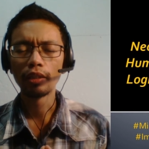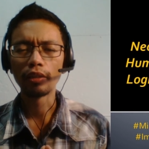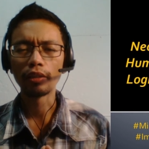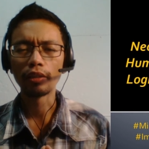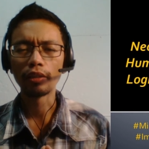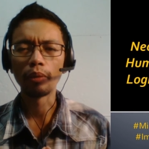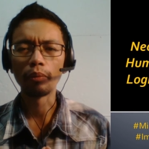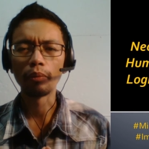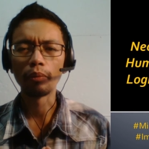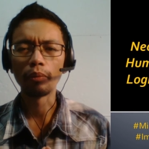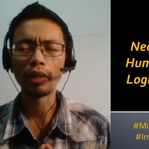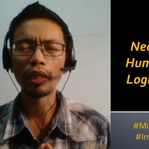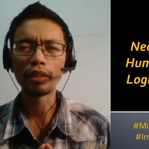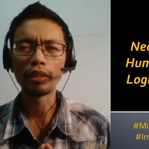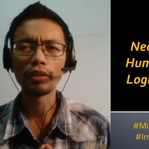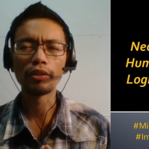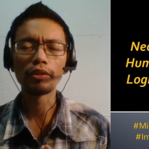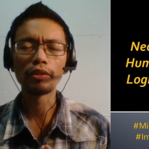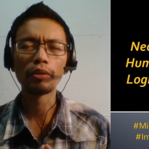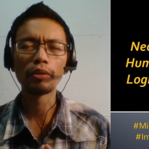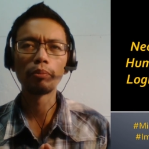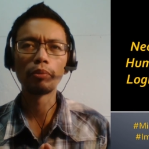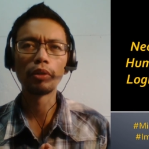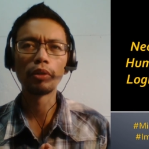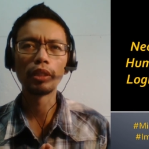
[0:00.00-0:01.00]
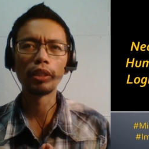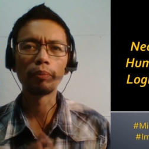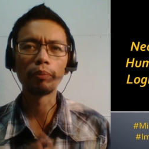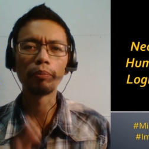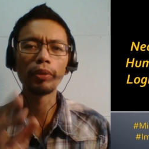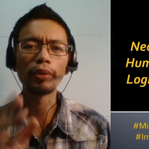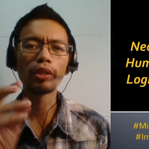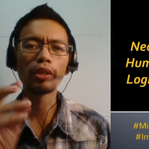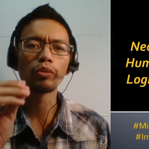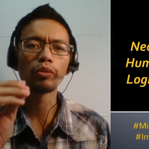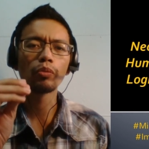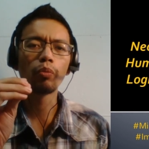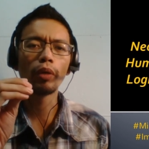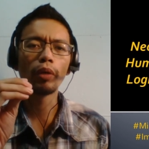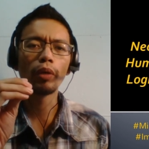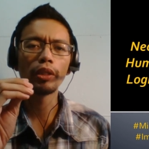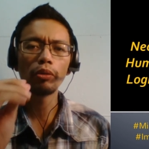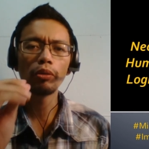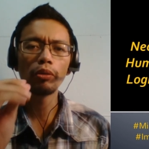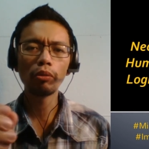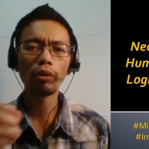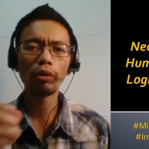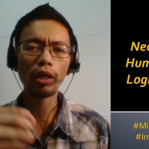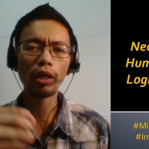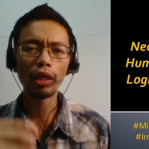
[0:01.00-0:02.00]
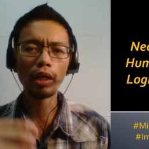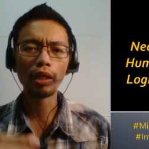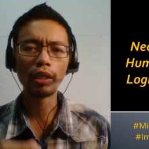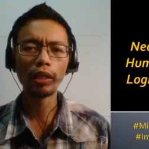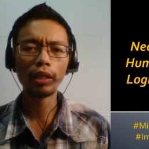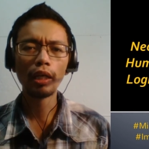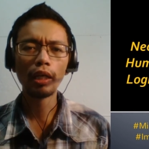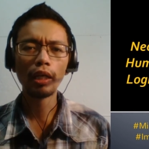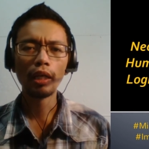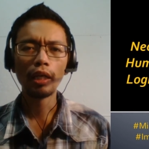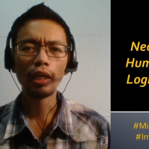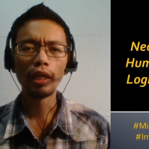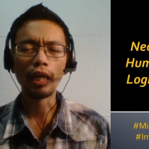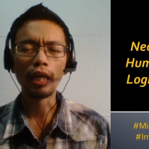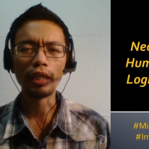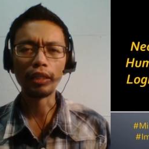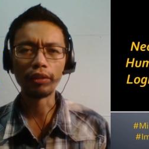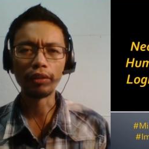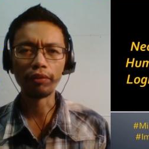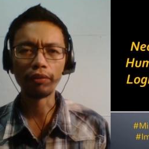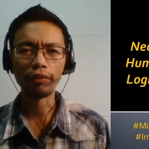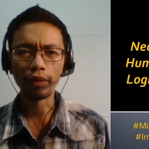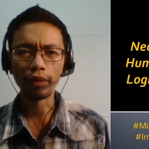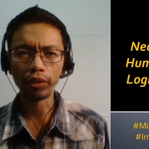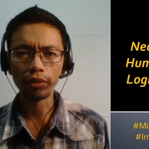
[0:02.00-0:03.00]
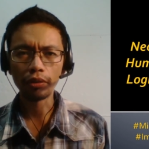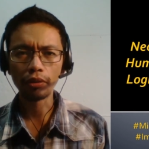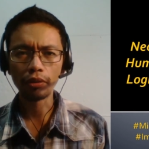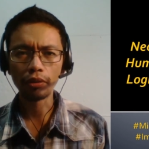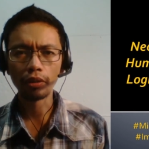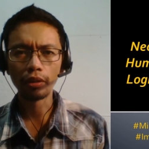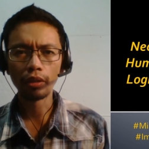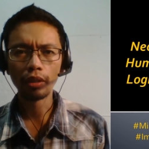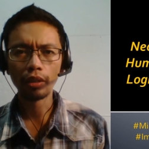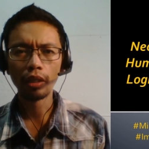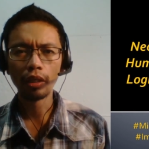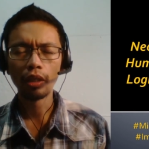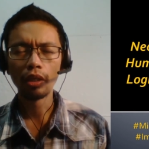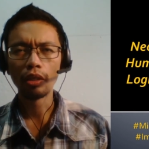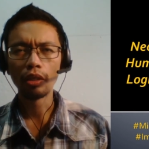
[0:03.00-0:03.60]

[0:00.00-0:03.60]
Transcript: Okay, why is this important? Because when you are an investor,